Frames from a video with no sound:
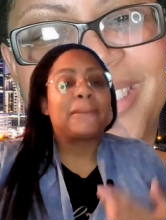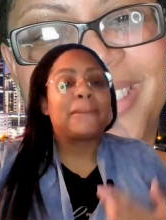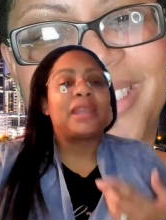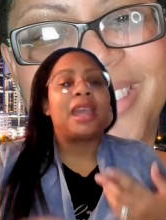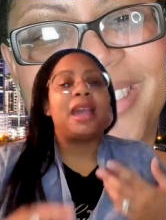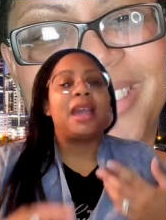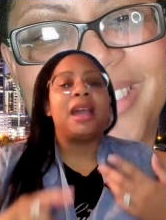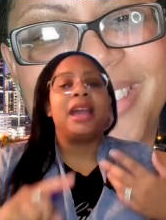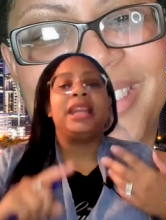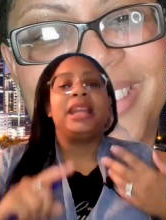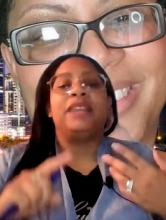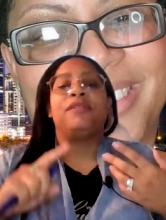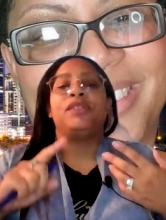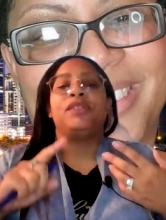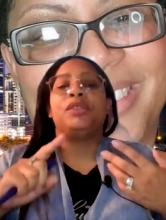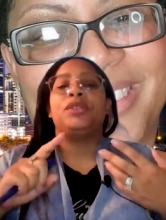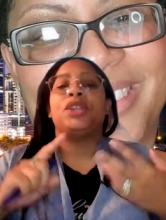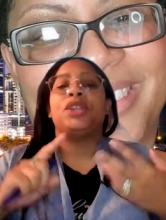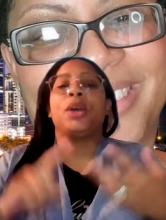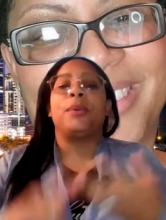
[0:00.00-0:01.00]
And if
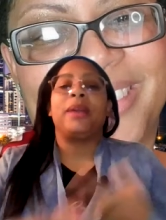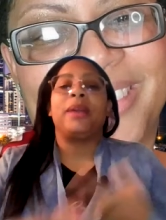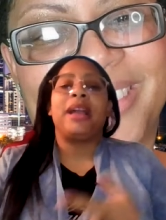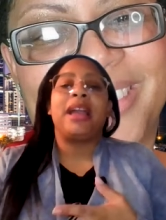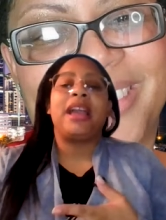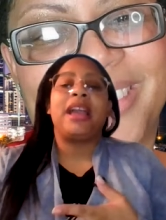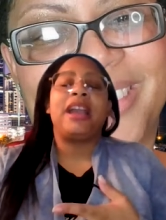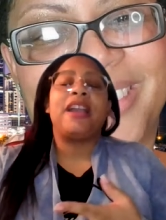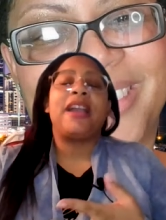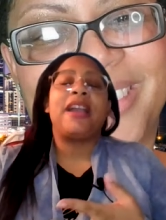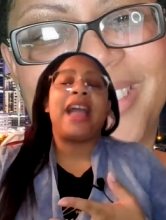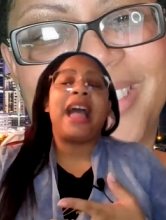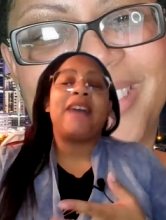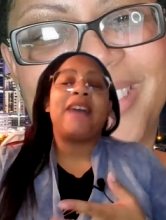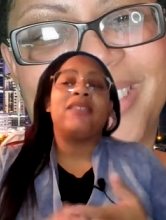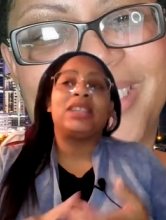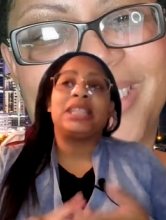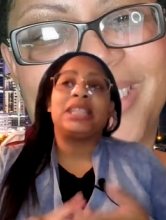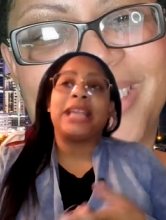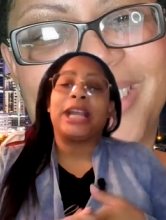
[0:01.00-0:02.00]
you don't
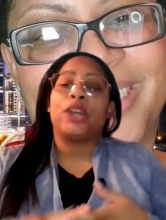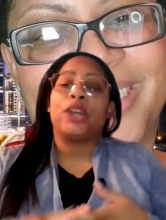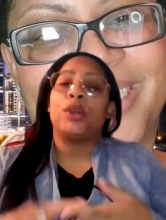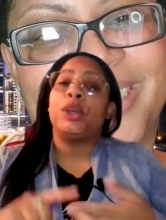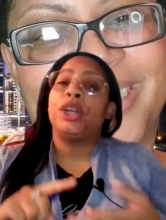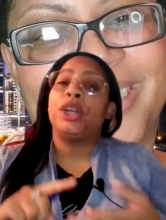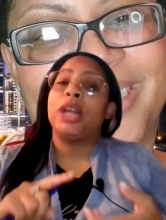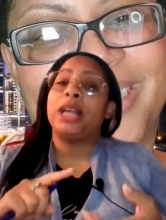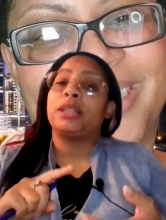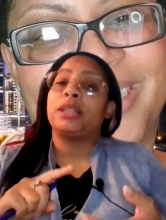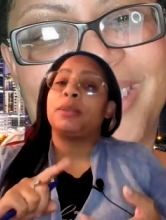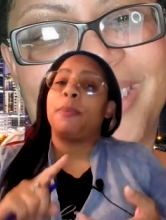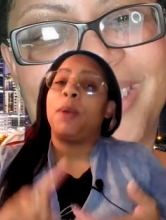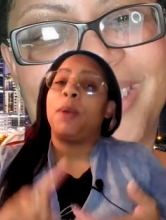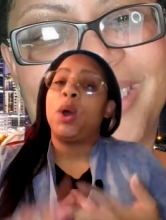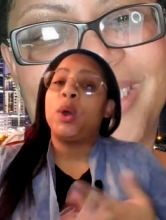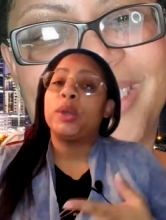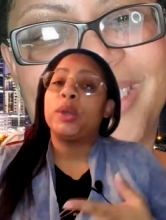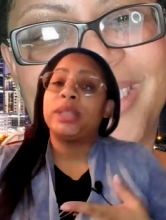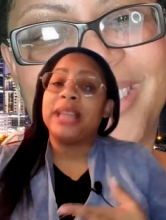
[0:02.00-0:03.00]
have a second, or you're not
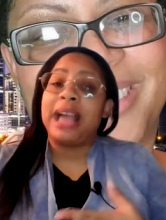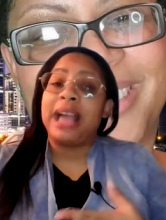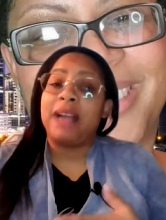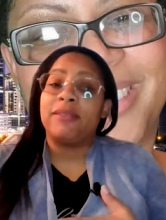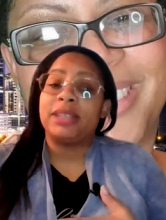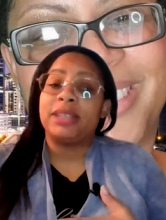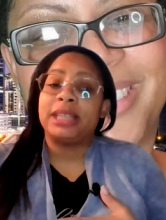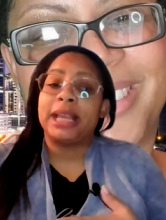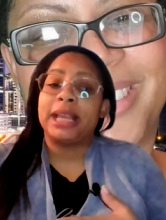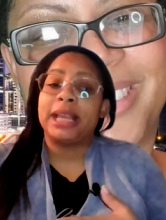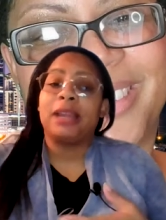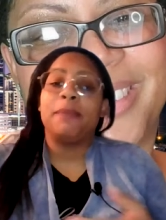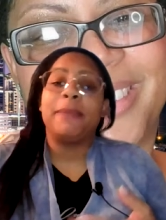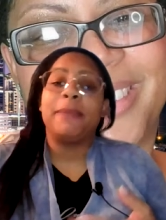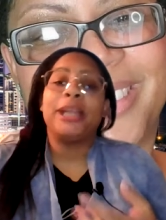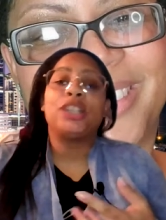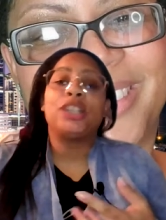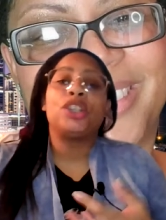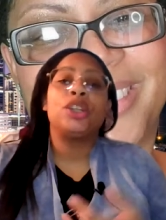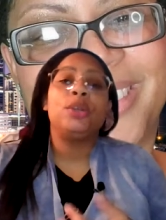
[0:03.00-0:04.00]
supposed to have a second,
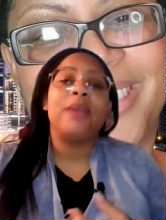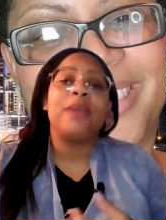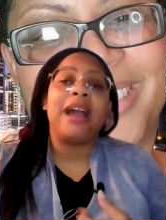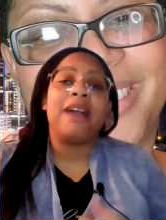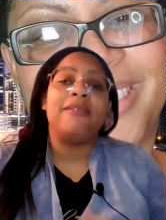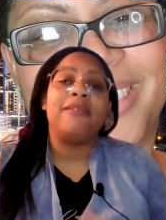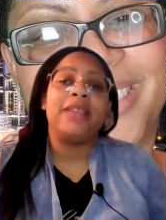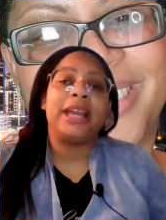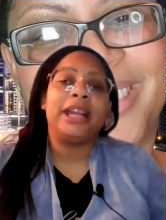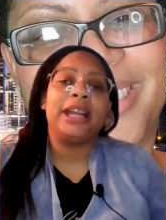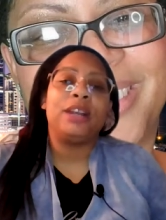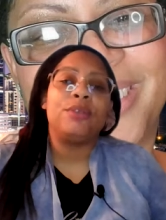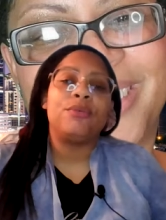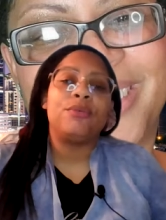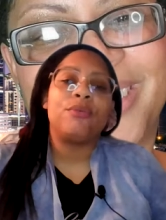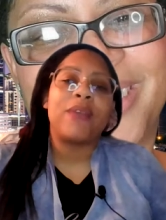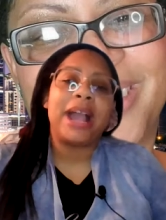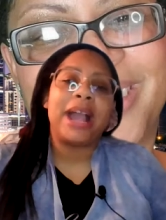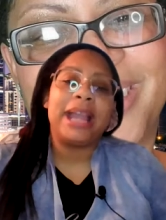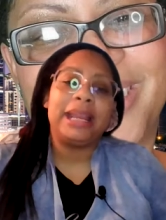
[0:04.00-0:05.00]
make sure you have that in
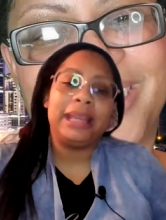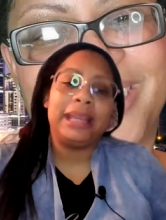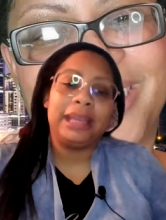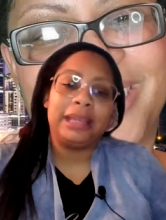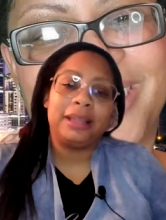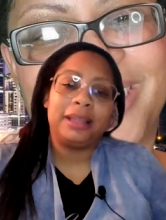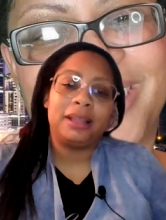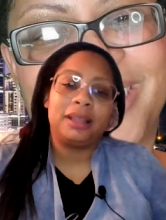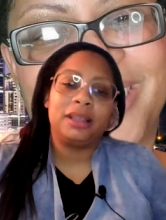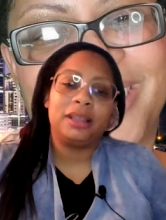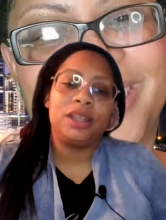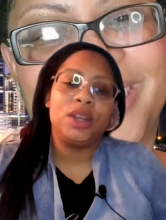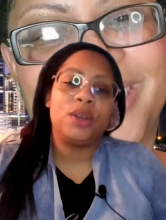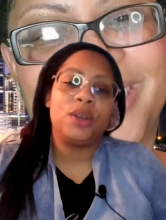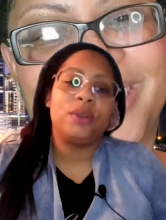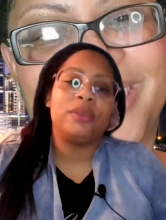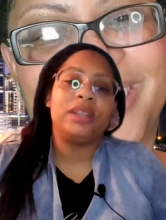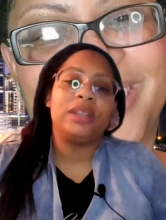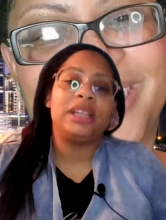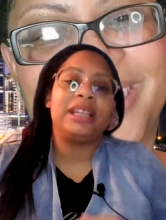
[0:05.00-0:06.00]
writing,
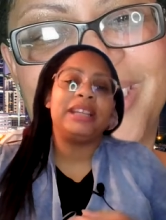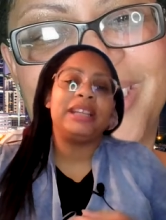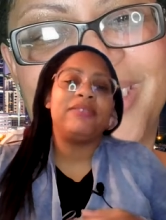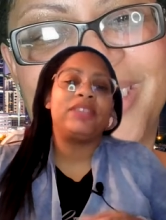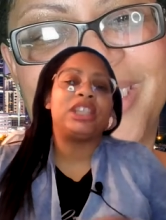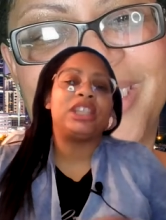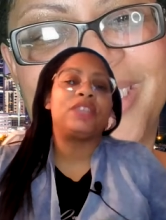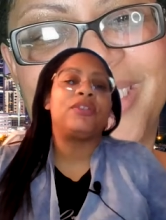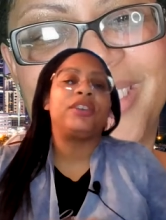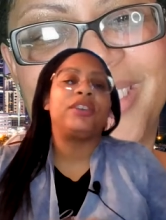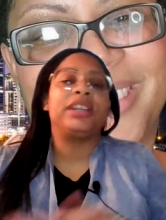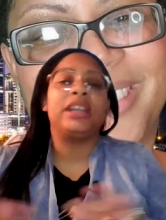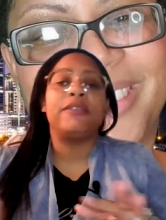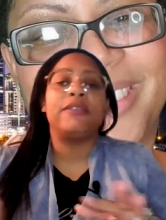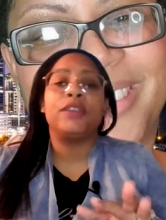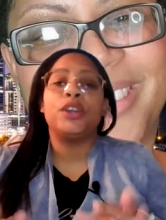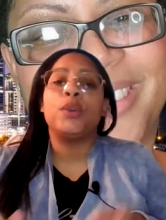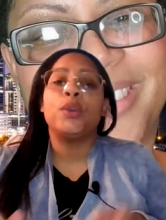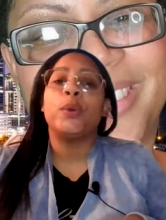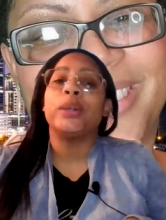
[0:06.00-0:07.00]
that if it's
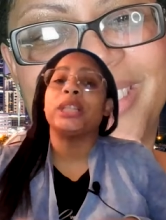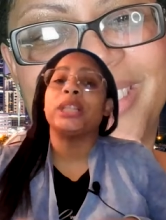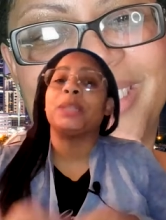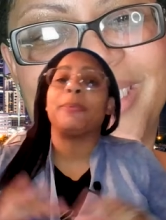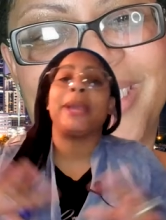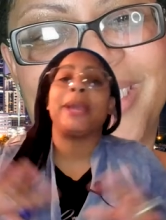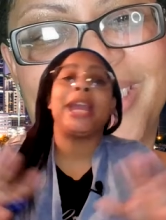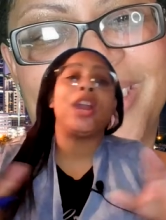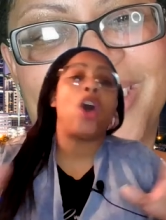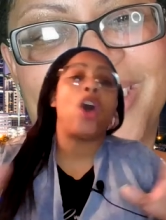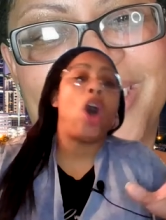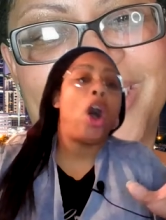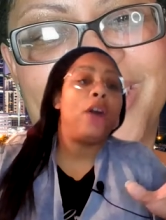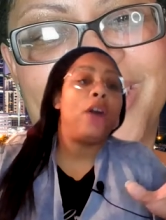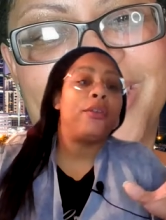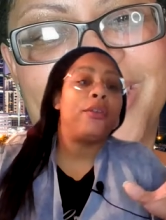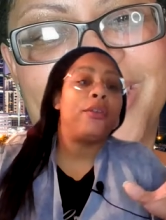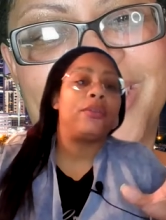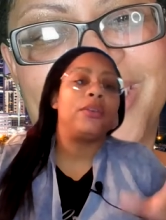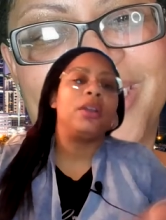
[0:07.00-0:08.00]
forgiven or it's paid
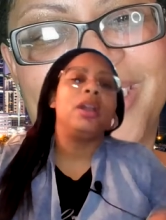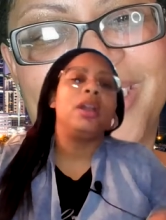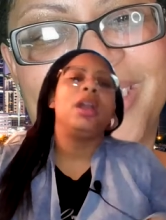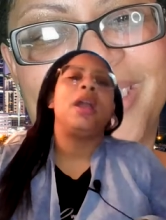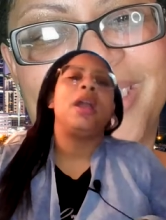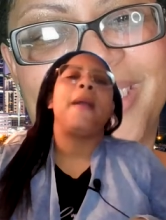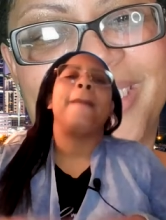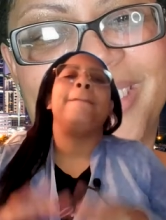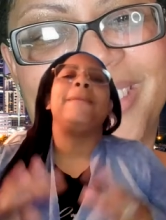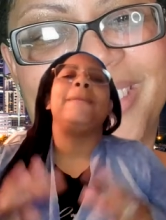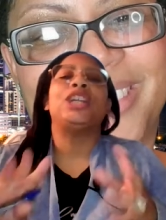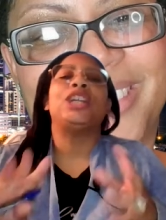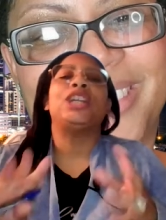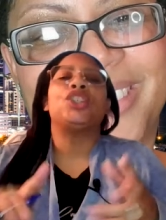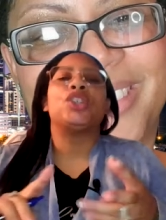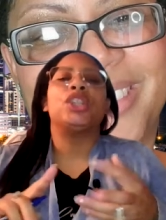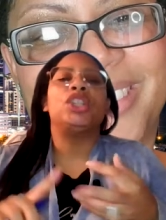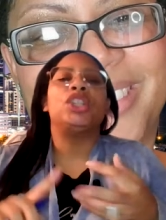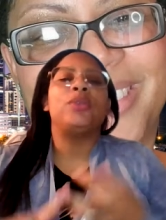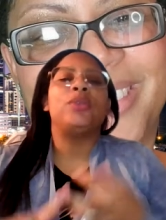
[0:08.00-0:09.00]
off, make
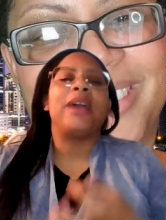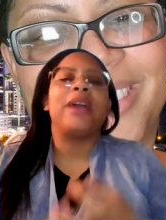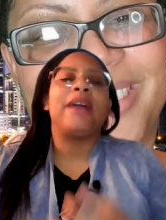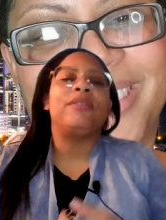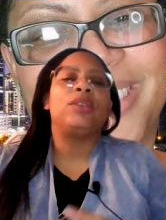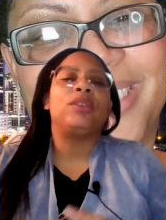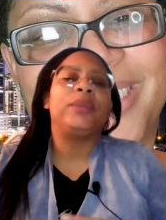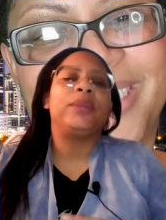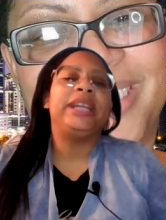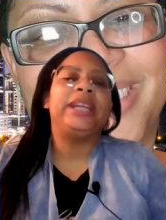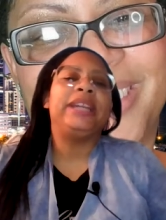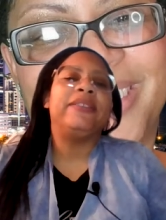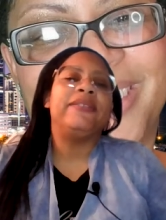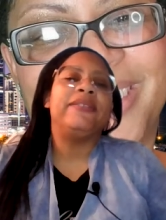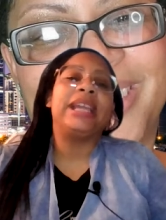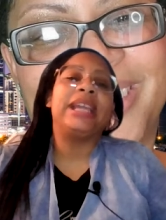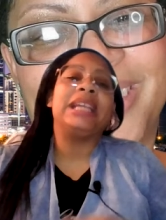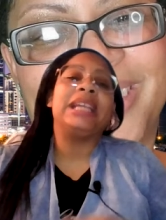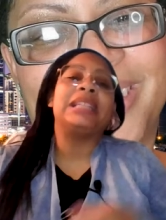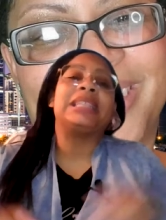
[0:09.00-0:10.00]
sure that you have the
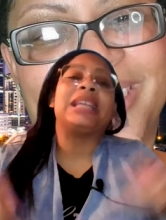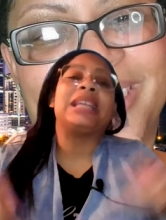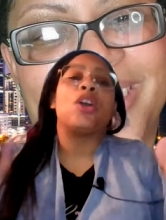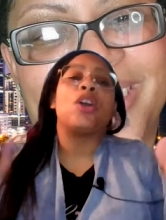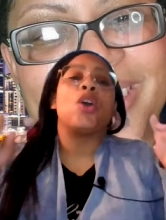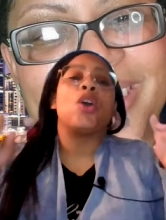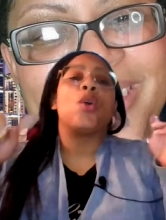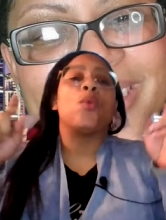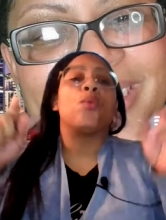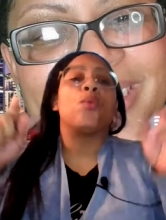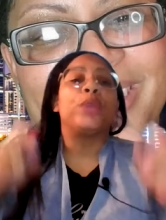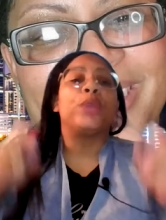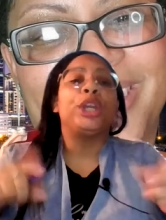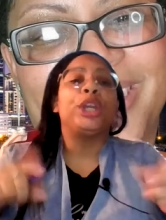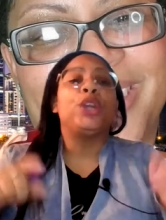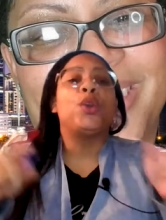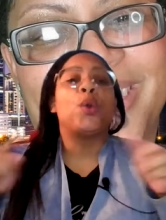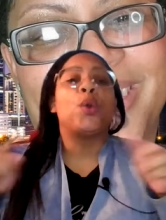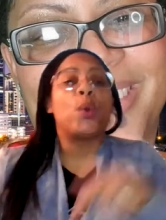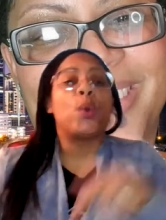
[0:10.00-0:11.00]
reconveyance
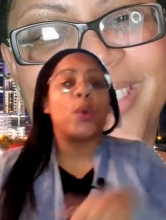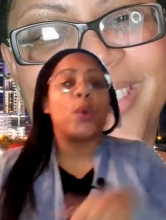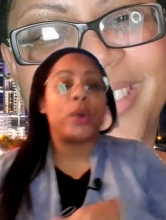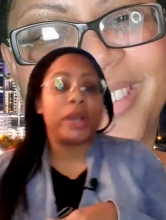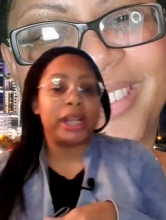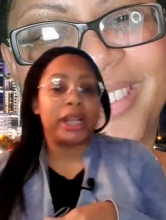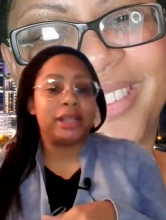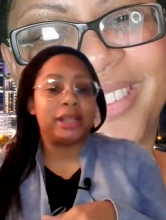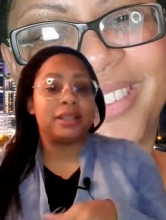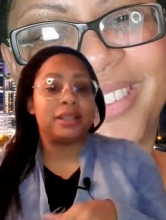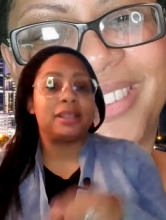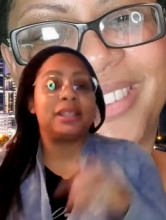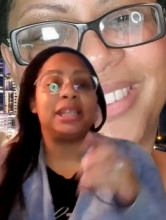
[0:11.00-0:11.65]
recorded.